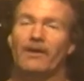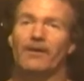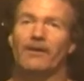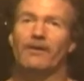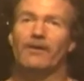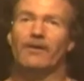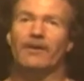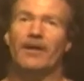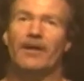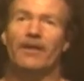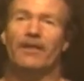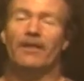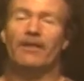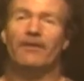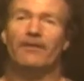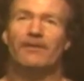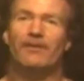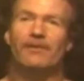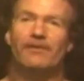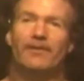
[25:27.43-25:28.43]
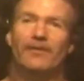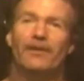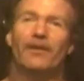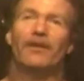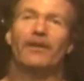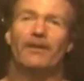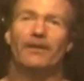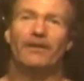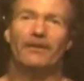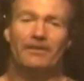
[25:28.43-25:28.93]
Okay, and
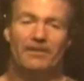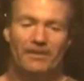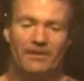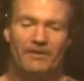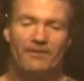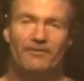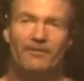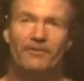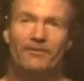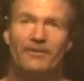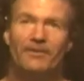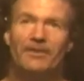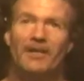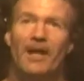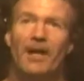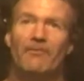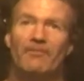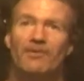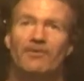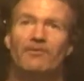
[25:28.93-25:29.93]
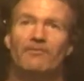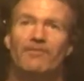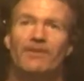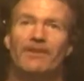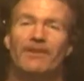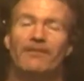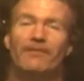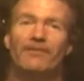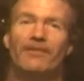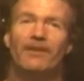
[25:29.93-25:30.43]
it's a good time too,
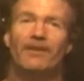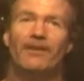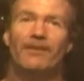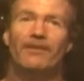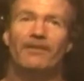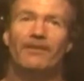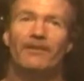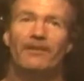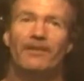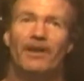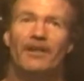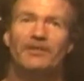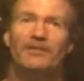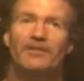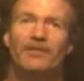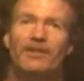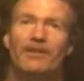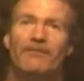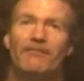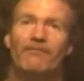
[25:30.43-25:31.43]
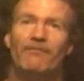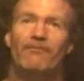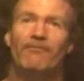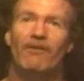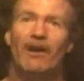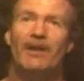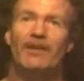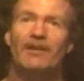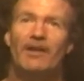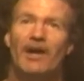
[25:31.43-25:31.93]
because actually
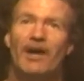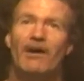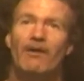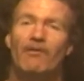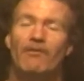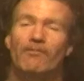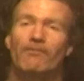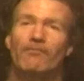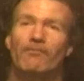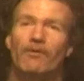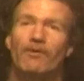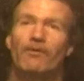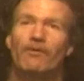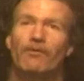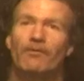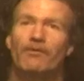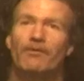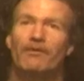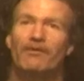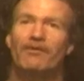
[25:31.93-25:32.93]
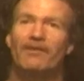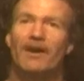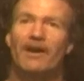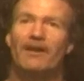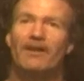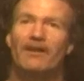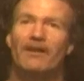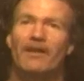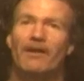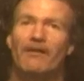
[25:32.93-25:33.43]
right now we're early
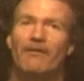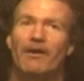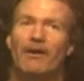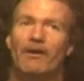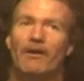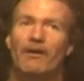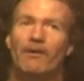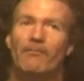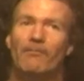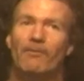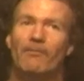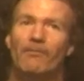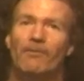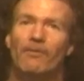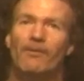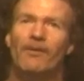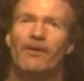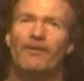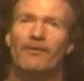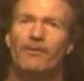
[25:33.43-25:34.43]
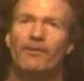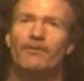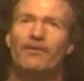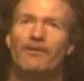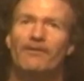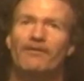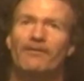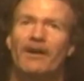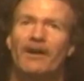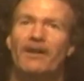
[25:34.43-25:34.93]
Saturday. We're
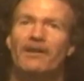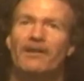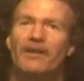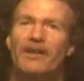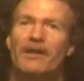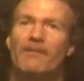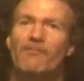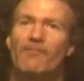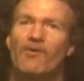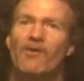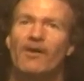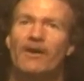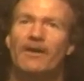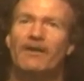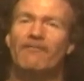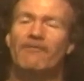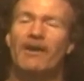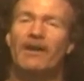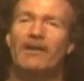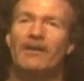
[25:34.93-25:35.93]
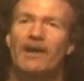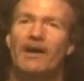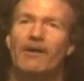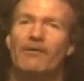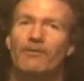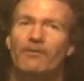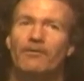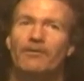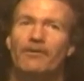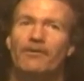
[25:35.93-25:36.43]
early Saturday morning right now.
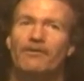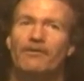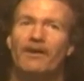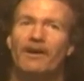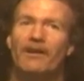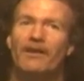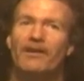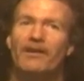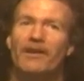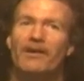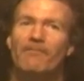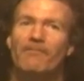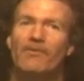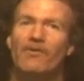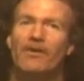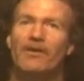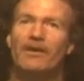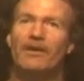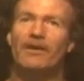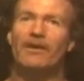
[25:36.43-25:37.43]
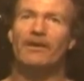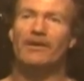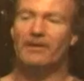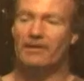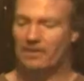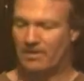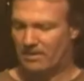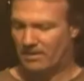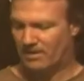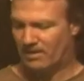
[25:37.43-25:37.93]
Early Saturday morning.
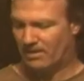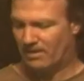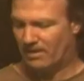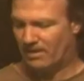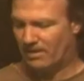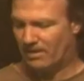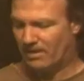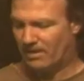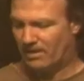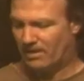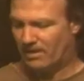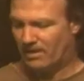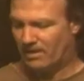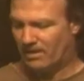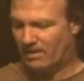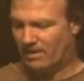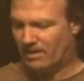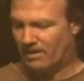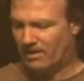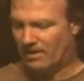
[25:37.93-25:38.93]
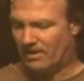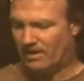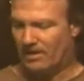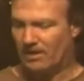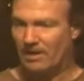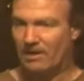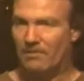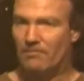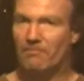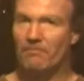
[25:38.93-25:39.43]

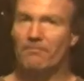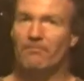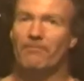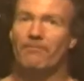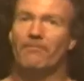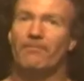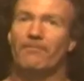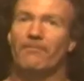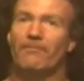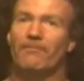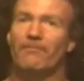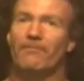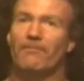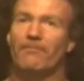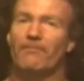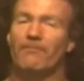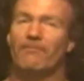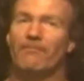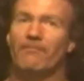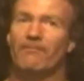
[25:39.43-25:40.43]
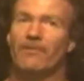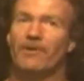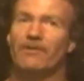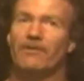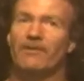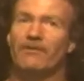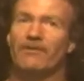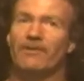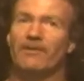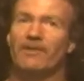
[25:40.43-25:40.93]
What
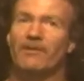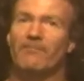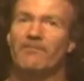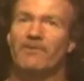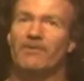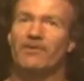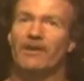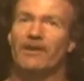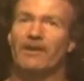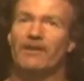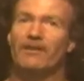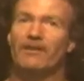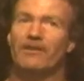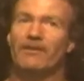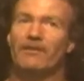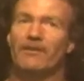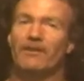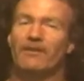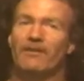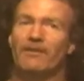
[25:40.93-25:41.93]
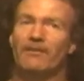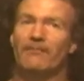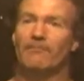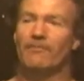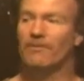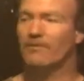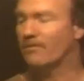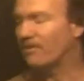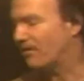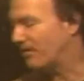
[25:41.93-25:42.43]
is it? September 9th.
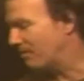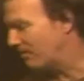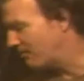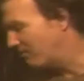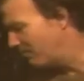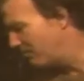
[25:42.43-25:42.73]
Was it?